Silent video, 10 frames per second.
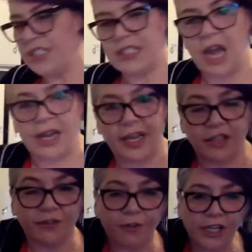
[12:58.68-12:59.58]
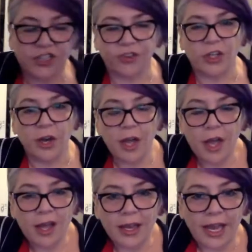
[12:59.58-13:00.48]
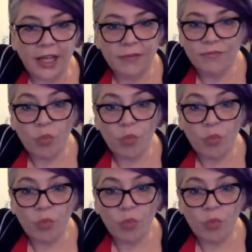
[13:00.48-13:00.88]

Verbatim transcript: stuck it in the fridge for like